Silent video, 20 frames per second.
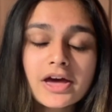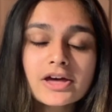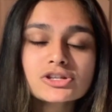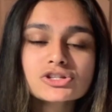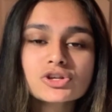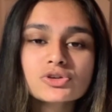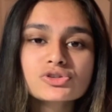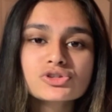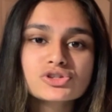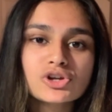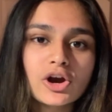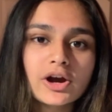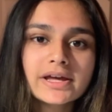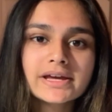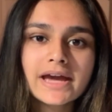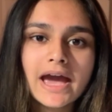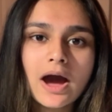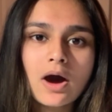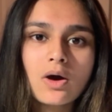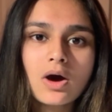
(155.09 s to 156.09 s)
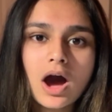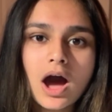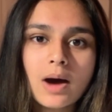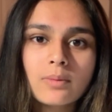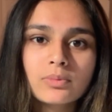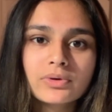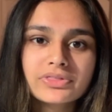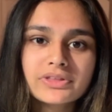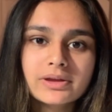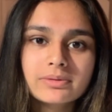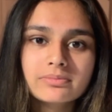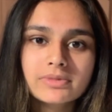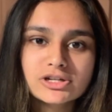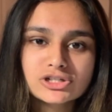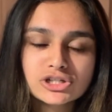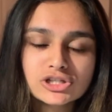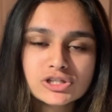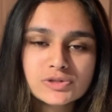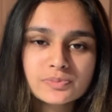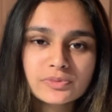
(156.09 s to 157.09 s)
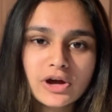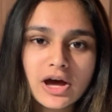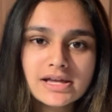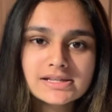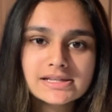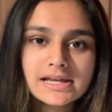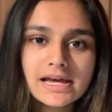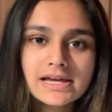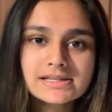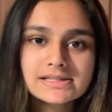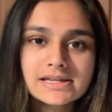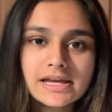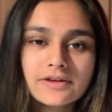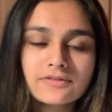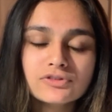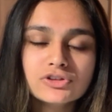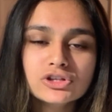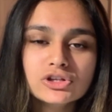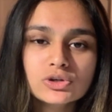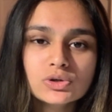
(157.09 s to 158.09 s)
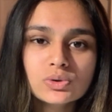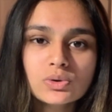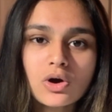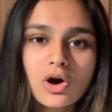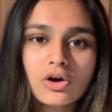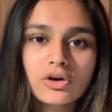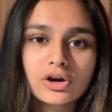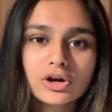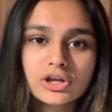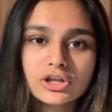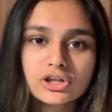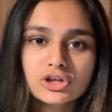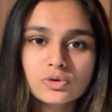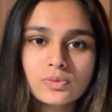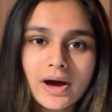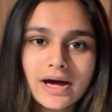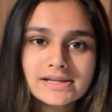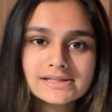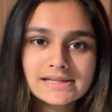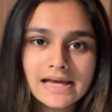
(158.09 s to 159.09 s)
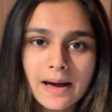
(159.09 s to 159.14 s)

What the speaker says: So starting out with the admissions process, if you are a U.S.